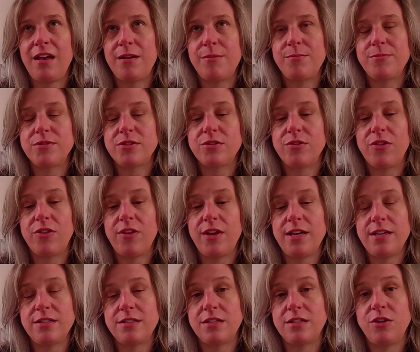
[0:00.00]
So
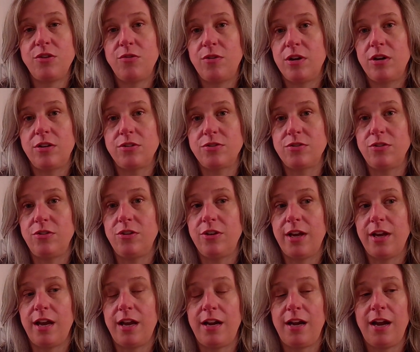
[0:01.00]
things that you can also look
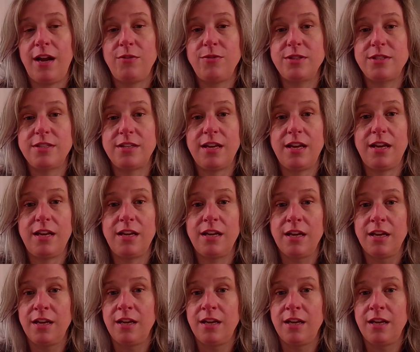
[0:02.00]
at. I would say,